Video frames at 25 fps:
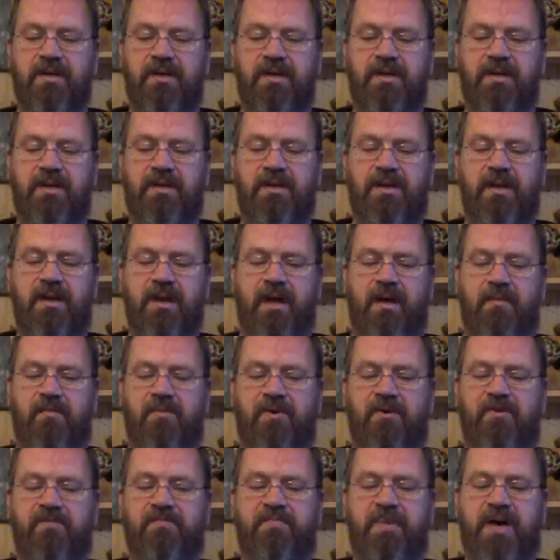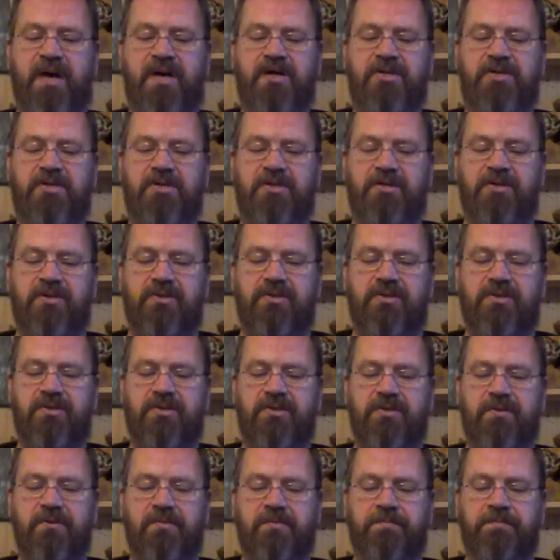in the number of patients.